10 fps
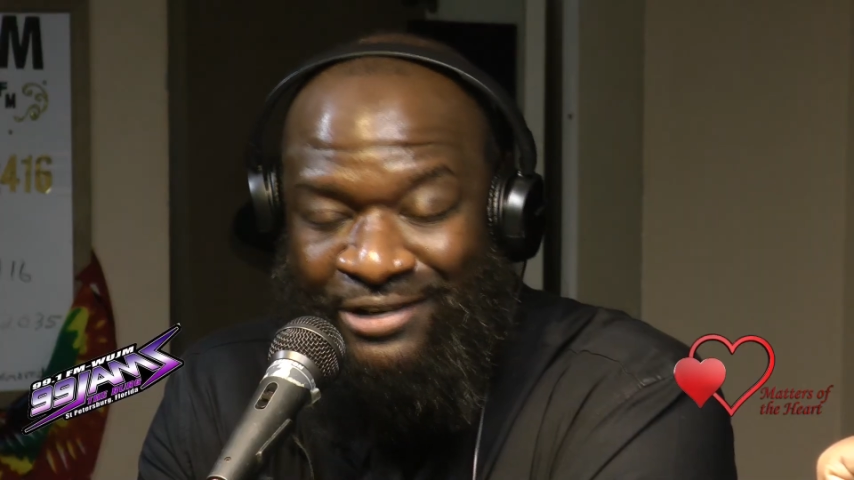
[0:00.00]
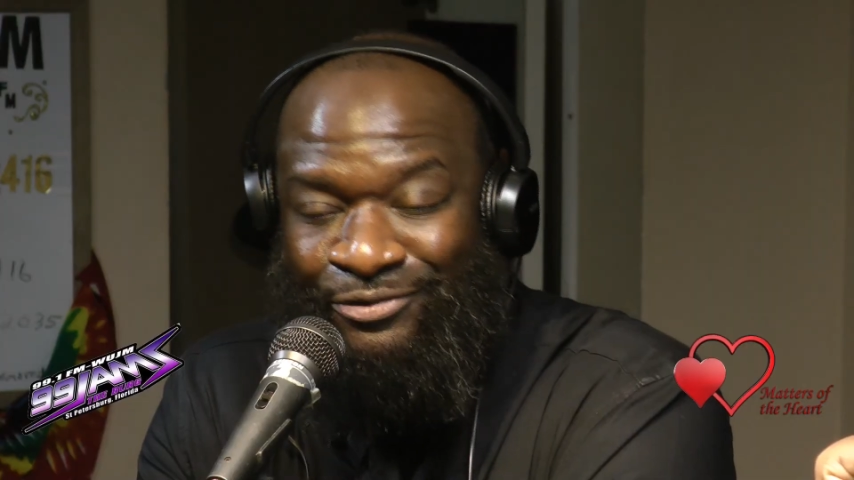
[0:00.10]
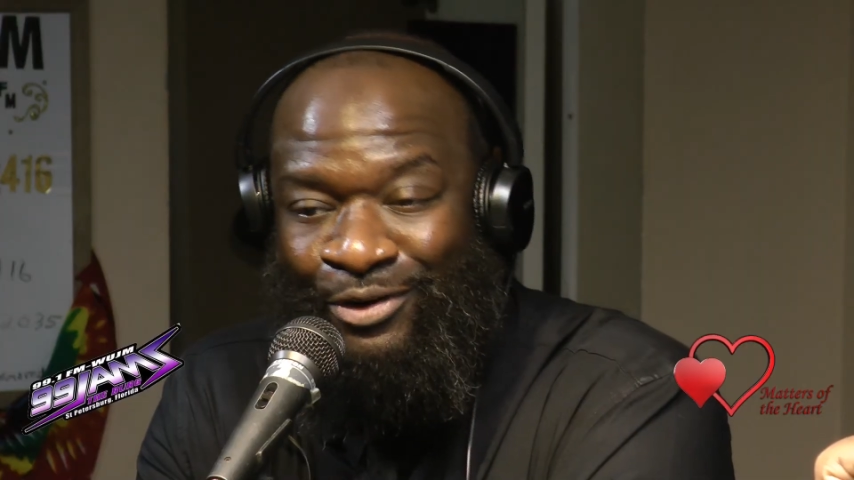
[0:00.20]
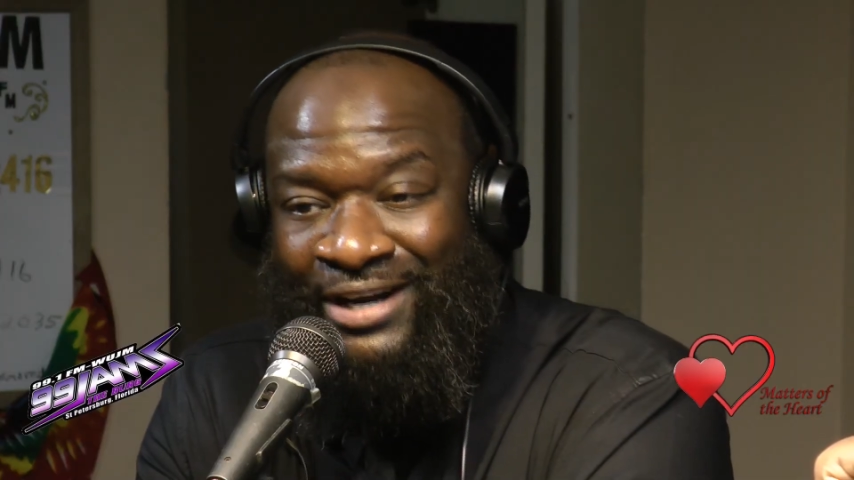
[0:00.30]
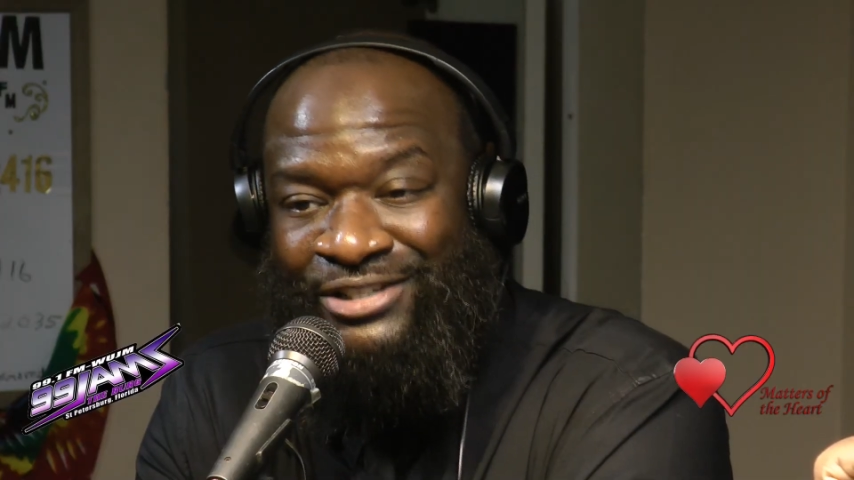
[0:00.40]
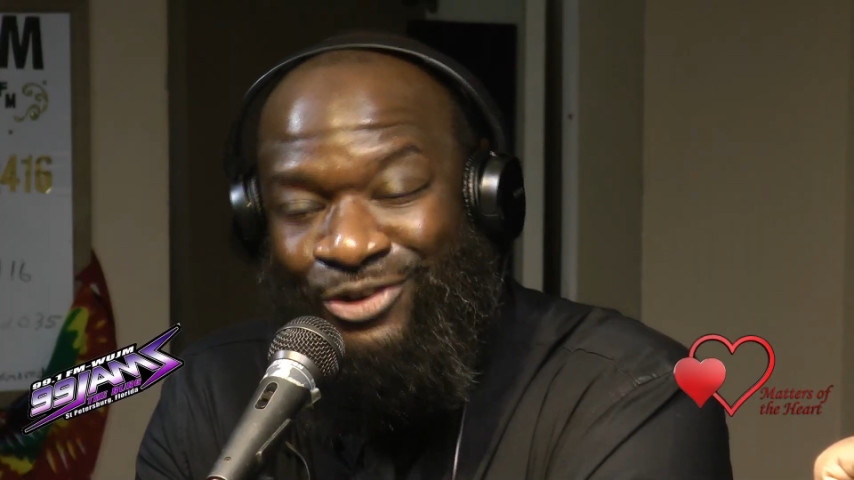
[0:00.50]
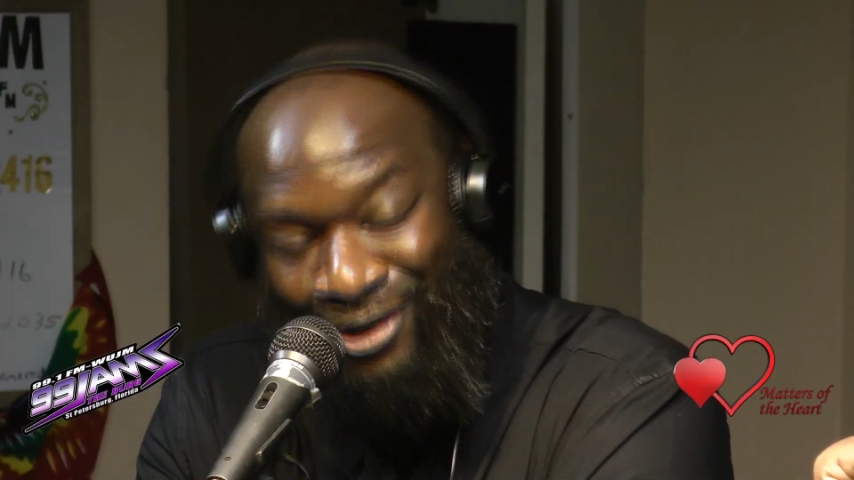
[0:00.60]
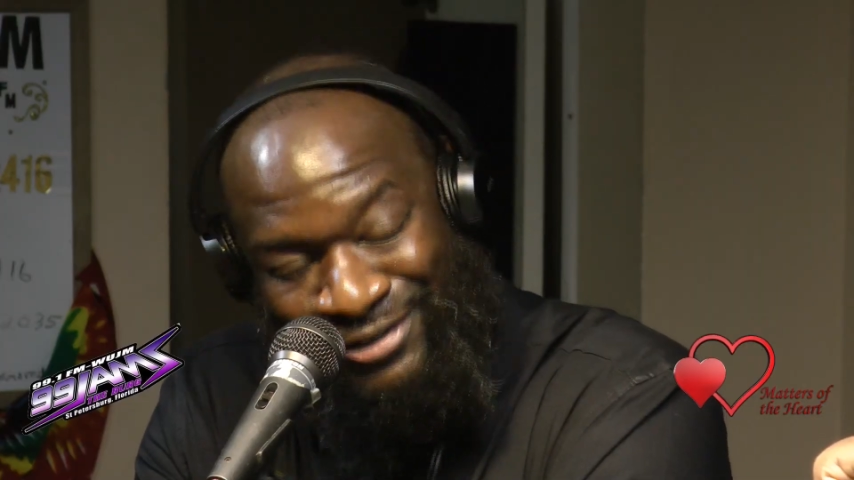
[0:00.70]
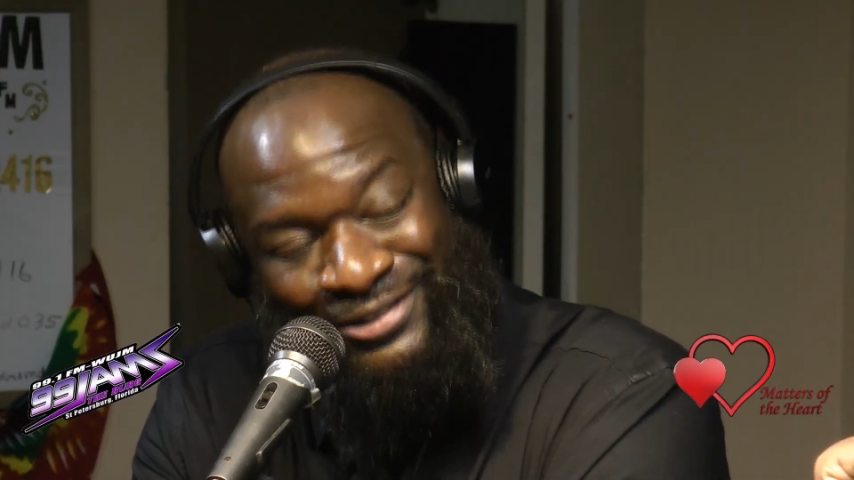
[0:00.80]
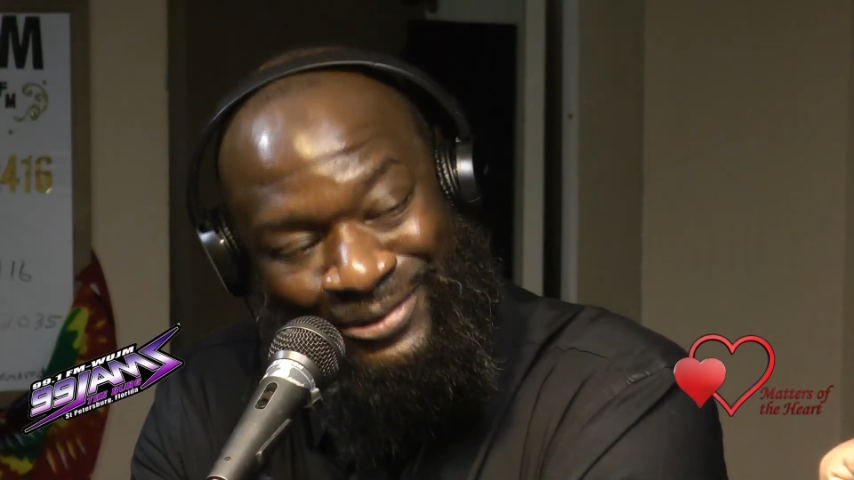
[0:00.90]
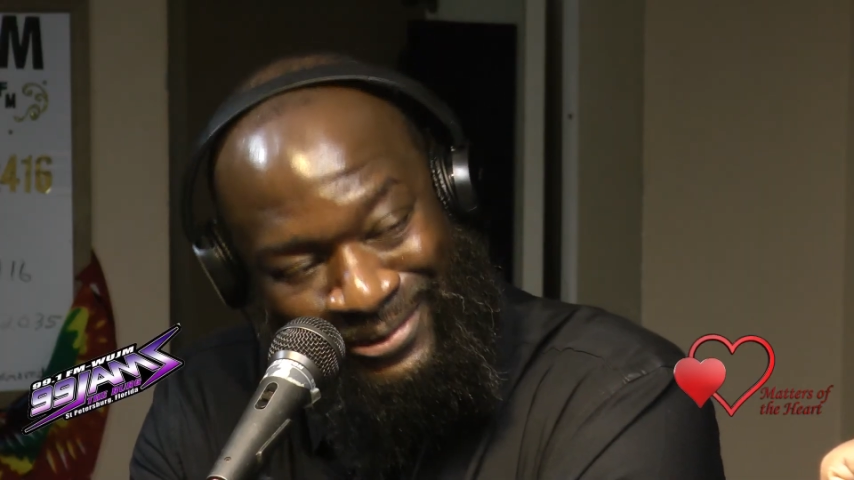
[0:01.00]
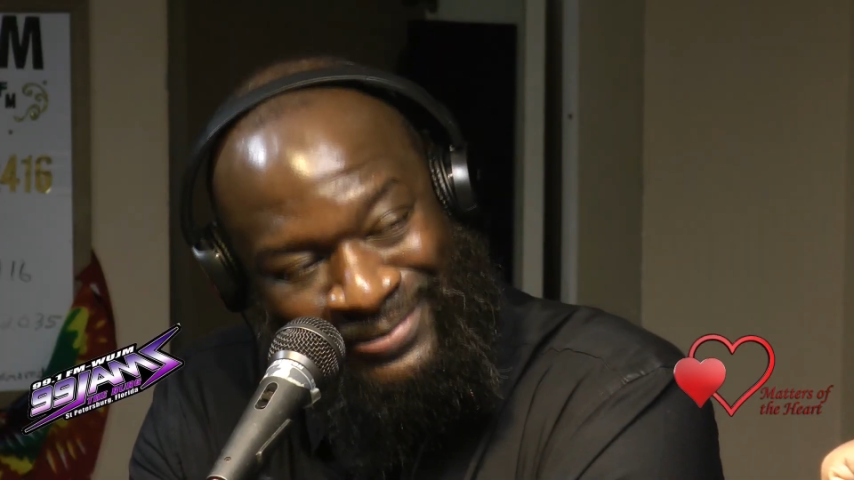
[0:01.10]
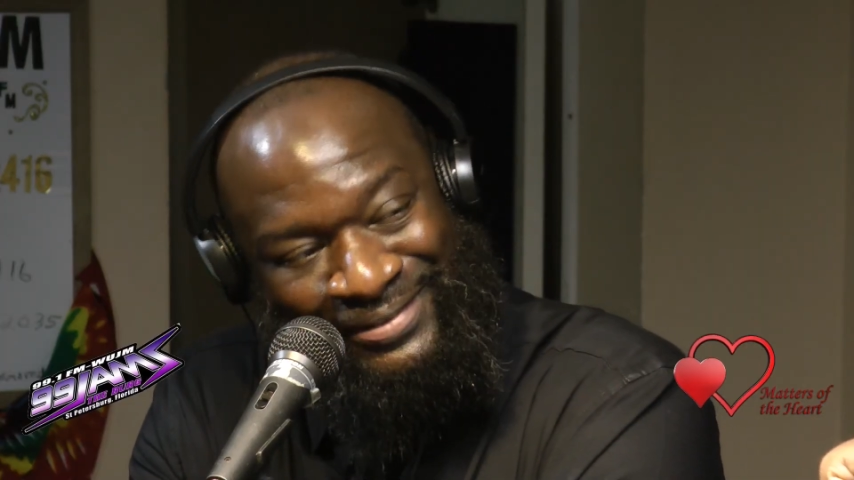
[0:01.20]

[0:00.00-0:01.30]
for a charter school.